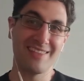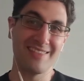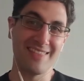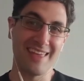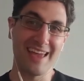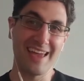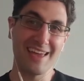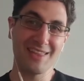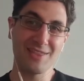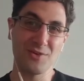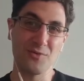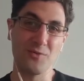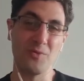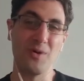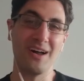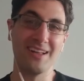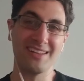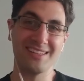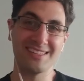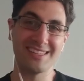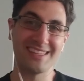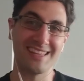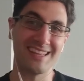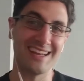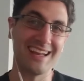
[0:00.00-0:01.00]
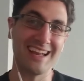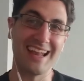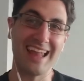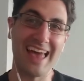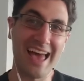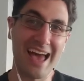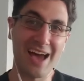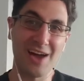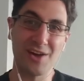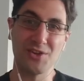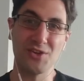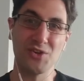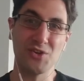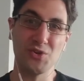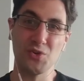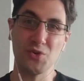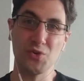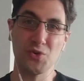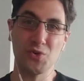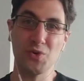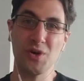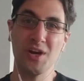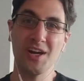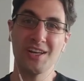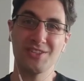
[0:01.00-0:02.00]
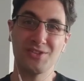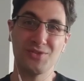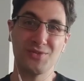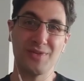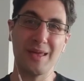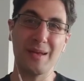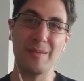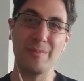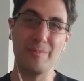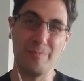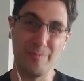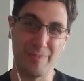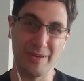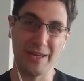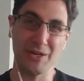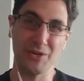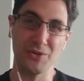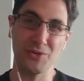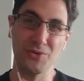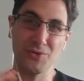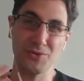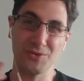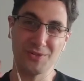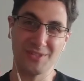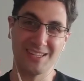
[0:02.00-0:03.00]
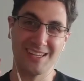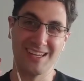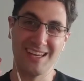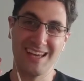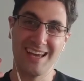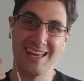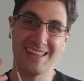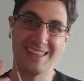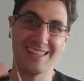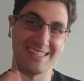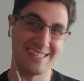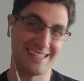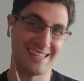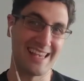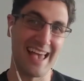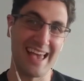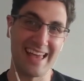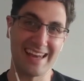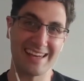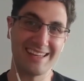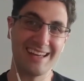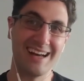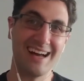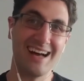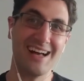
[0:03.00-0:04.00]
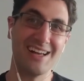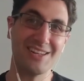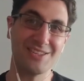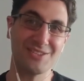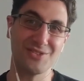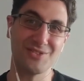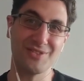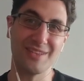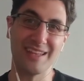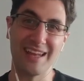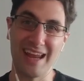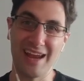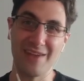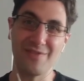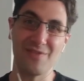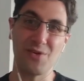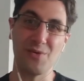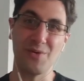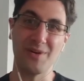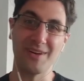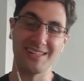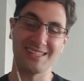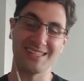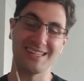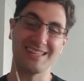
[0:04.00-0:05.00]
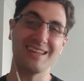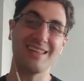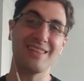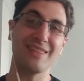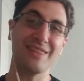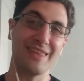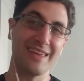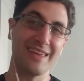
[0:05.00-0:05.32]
They're the ones that allow you to then build the sandcastle that everyone is going to